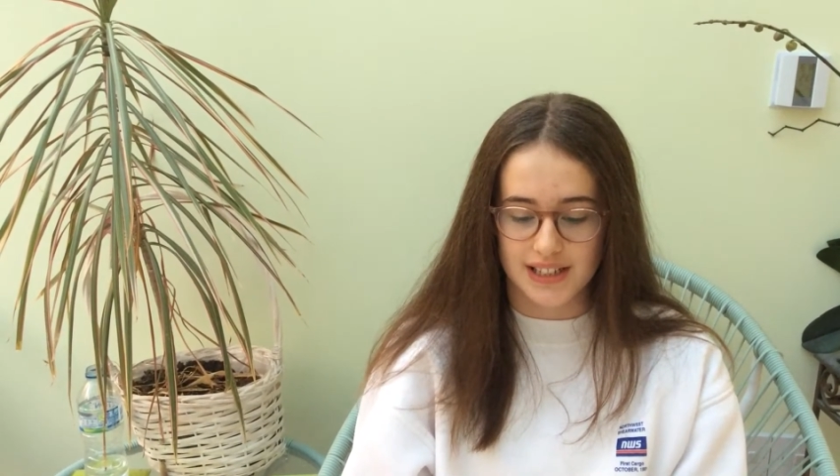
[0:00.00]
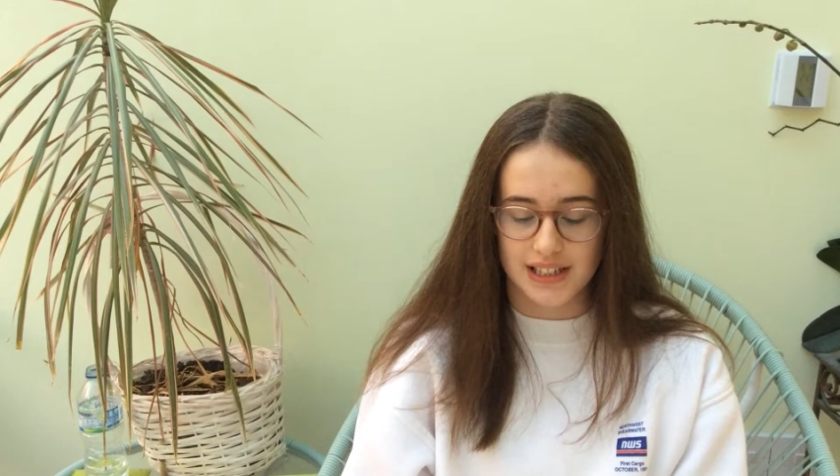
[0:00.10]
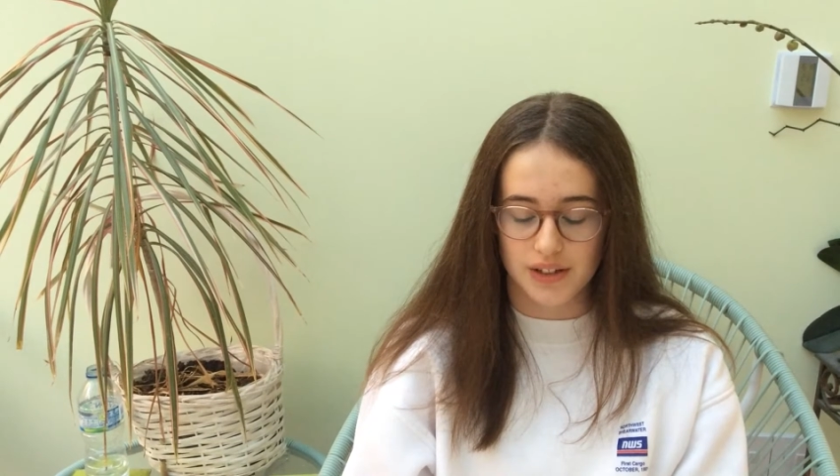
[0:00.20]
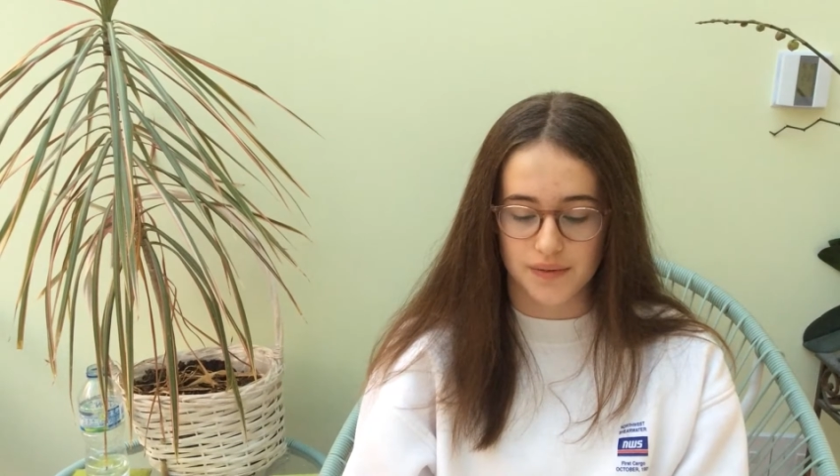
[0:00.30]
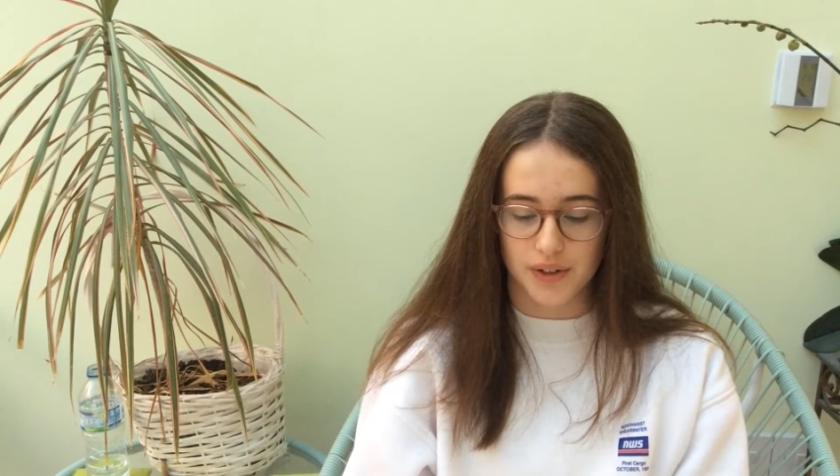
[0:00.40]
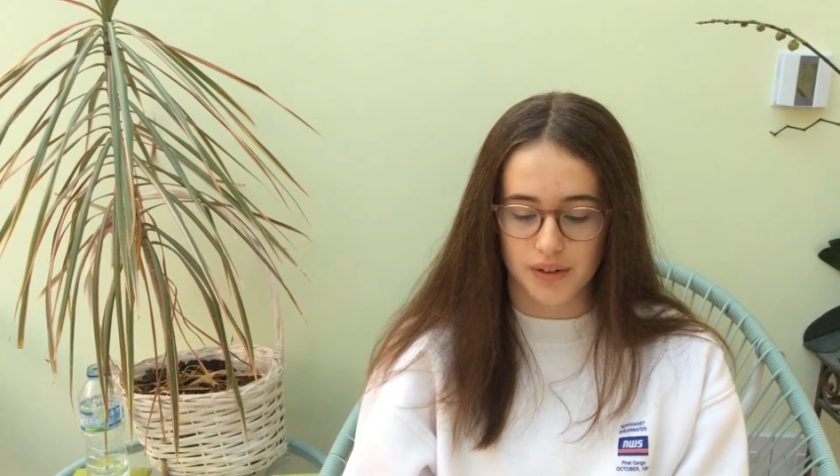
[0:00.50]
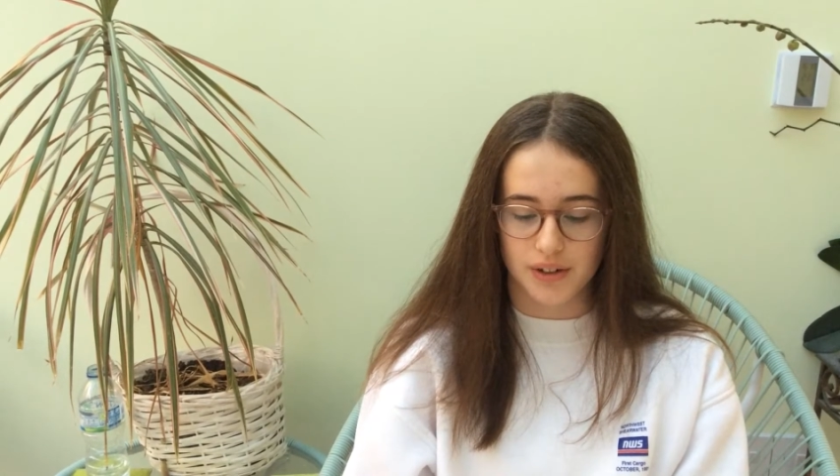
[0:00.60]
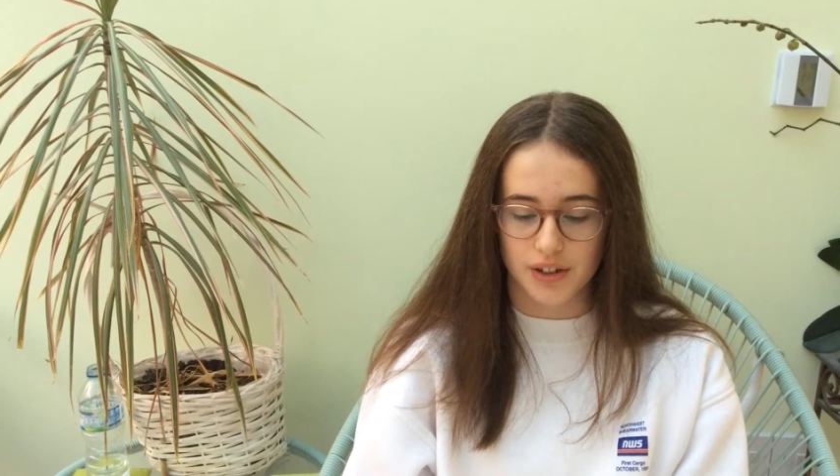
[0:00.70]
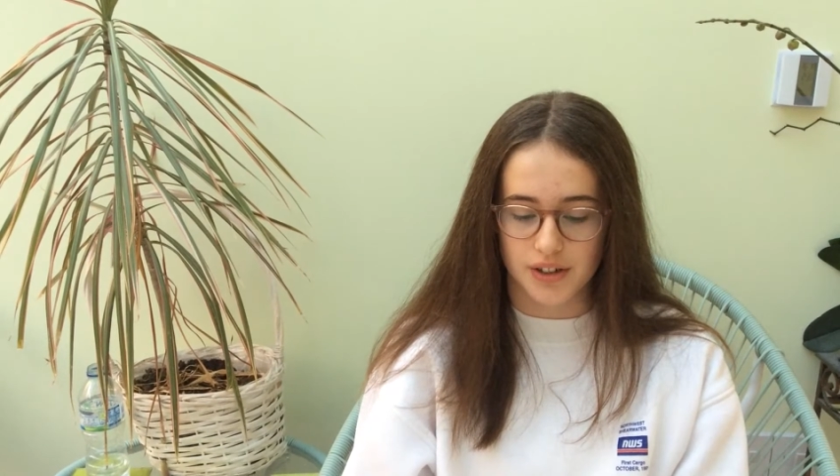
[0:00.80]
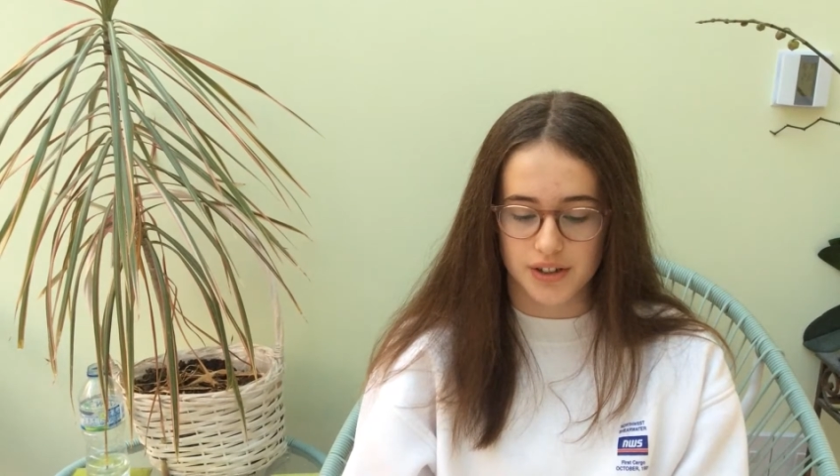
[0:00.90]
love, O
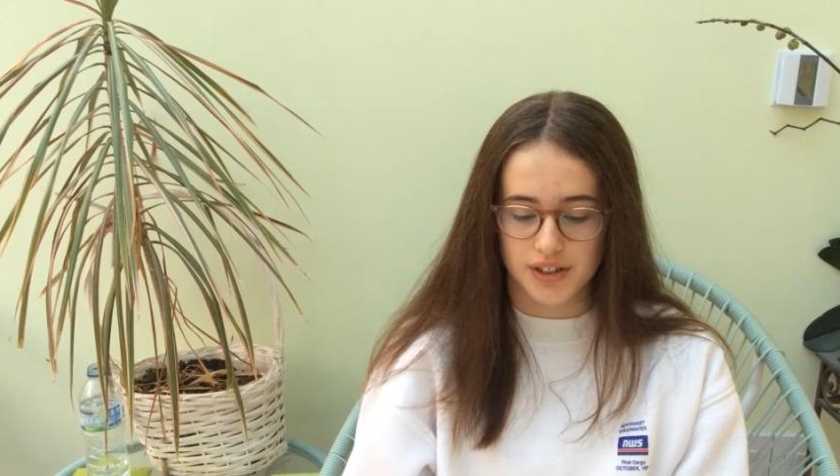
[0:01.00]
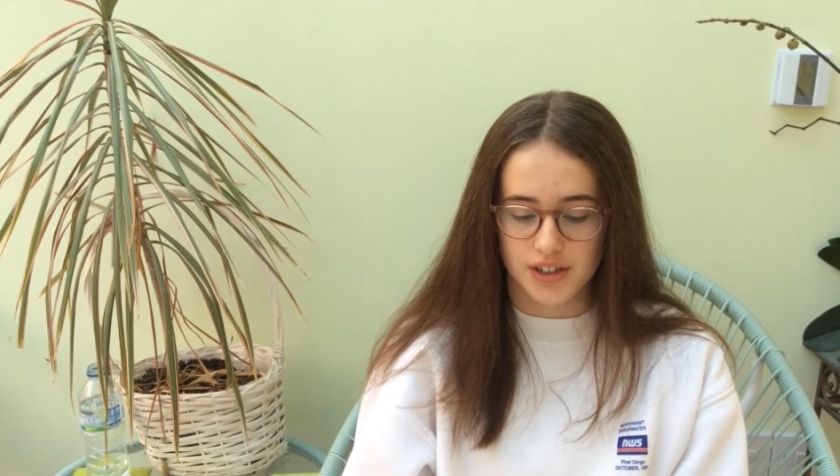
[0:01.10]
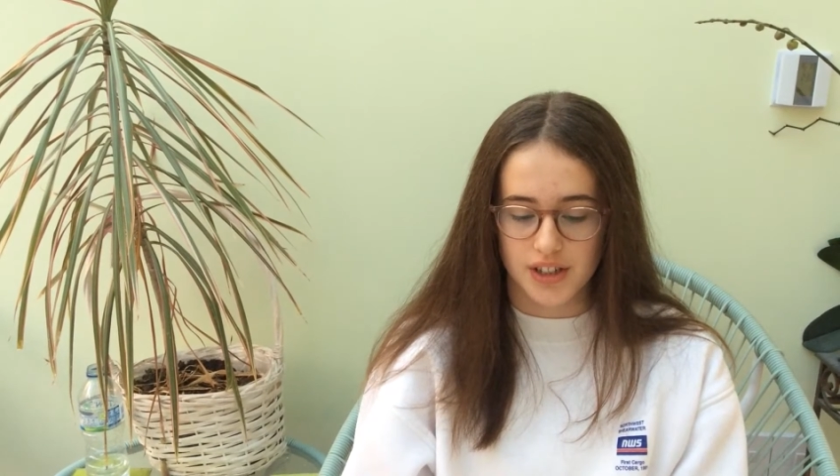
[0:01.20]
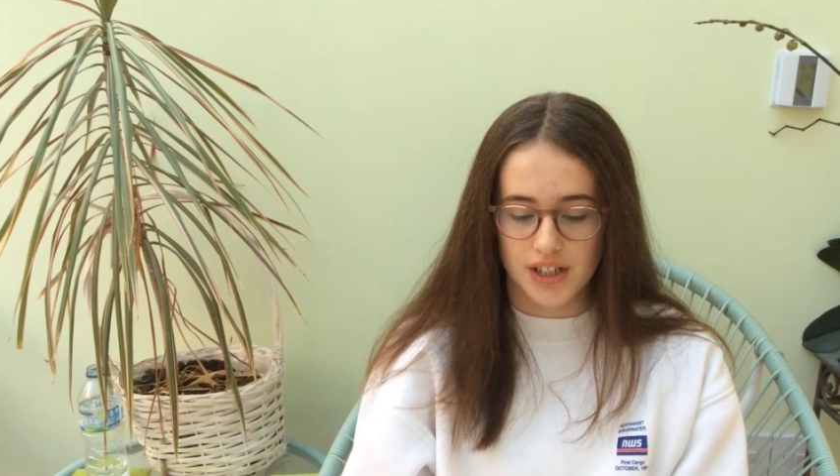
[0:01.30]
God.